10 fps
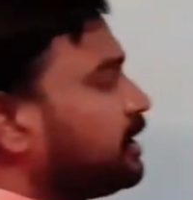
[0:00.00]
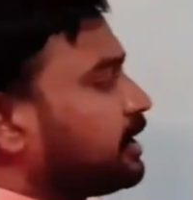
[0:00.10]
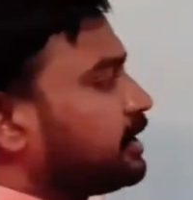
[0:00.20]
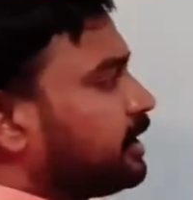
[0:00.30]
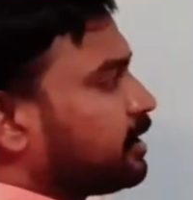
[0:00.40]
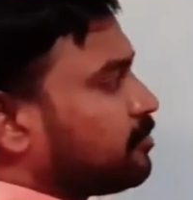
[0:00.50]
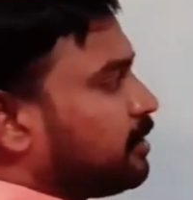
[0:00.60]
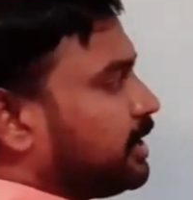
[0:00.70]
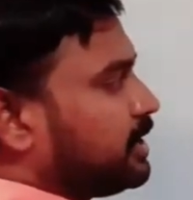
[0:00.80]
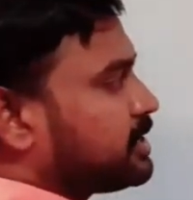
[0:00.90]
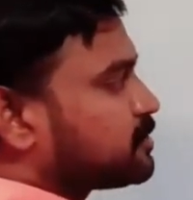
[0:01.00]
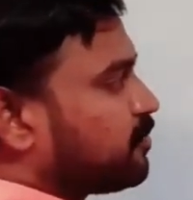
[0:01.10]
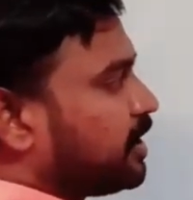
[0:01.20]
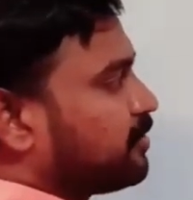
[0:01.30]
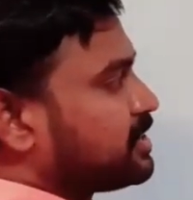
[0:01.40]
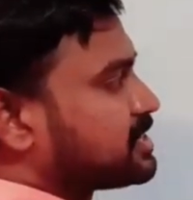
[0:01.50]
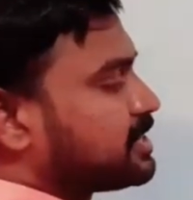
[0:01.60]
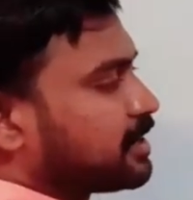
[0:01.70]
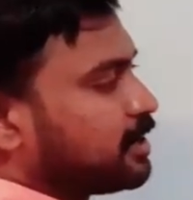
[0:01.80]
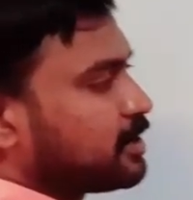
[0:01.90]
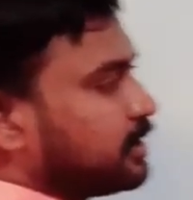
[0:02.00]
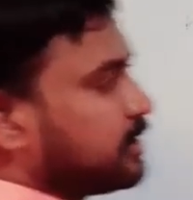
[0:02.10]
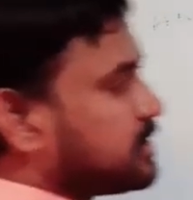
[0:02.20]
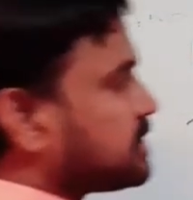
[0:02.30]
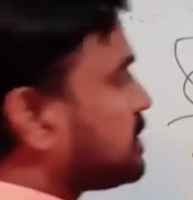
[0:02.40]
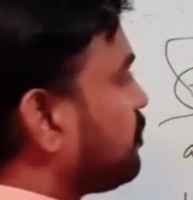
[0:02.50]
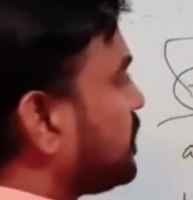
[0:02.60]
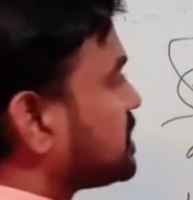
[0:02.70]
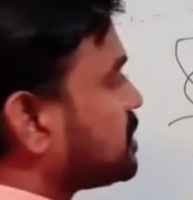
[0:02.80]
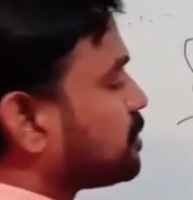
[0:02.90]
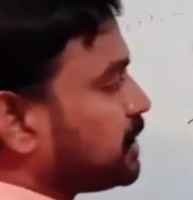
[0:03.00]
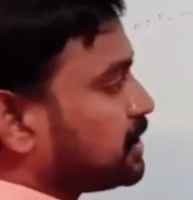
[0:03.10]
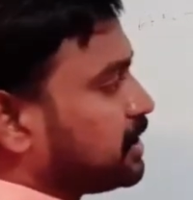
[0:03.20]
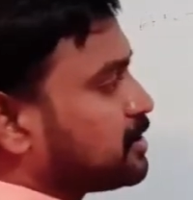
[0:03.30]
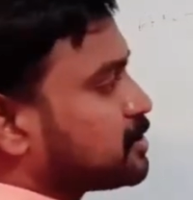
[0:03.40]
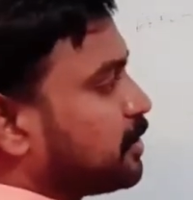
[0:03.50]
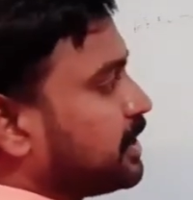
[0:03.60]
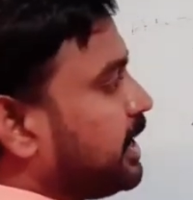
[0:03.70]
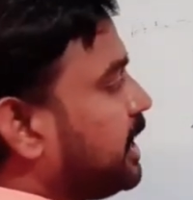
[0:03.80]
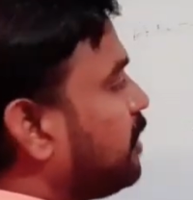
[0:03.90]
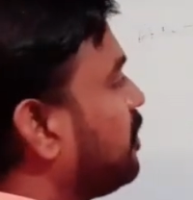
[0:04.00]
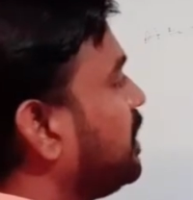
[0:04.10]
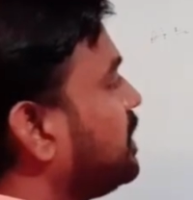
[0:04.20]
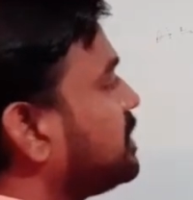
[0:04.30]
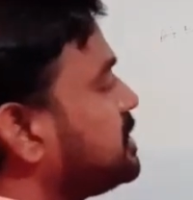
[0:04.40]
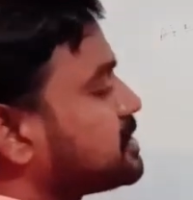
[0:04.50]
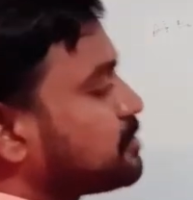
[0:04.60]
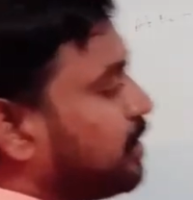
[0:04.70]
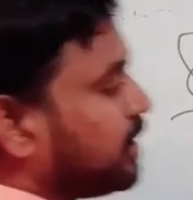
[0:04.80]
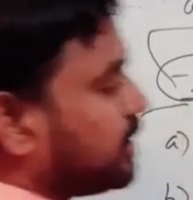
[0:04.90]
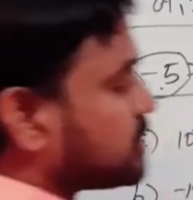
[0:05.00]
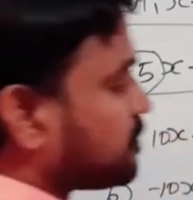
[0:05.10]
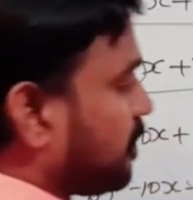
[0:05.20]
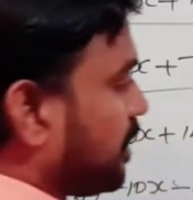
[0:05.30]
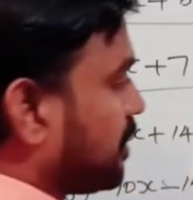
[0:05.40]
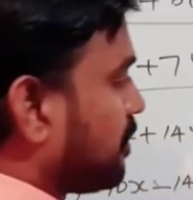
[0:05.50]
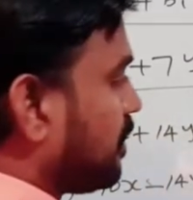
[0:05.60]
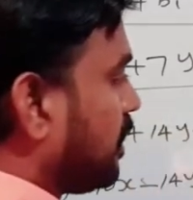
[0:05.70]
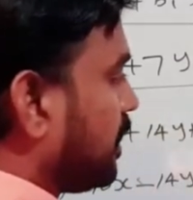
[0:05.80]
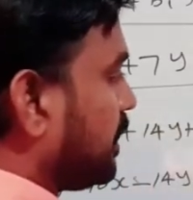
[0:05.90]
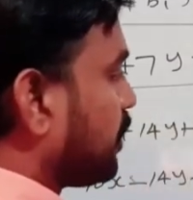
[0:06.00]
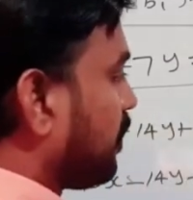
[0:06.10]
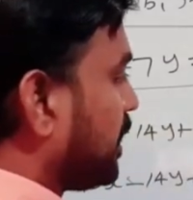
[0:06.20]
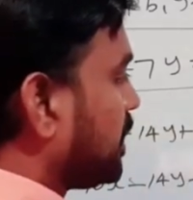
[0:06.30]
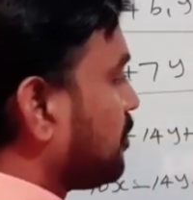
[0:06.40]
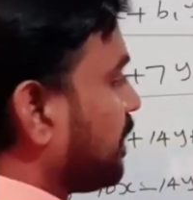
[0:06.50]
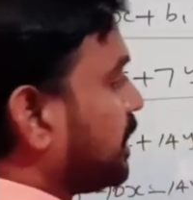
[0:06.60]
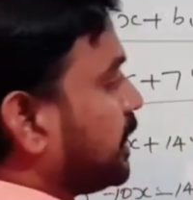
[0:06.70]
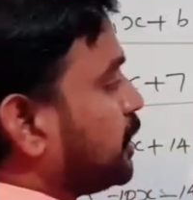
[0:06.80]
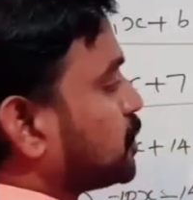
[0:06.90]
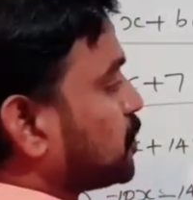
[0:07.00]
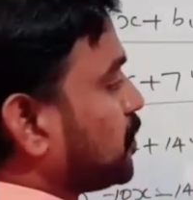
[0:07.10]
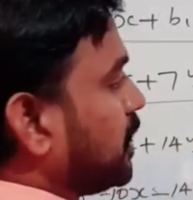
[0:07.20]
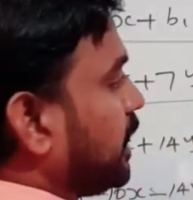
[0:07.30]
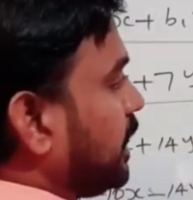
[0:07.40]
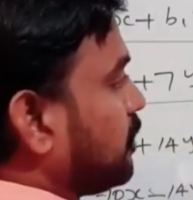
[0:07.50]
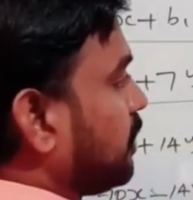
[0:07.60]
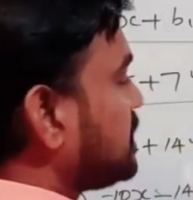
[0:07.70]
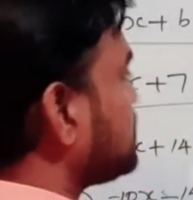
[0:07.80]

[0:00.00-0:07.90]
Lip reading: here minus 5 is there. This is the first equation. So a1 is minus 5 divided by a2. And what is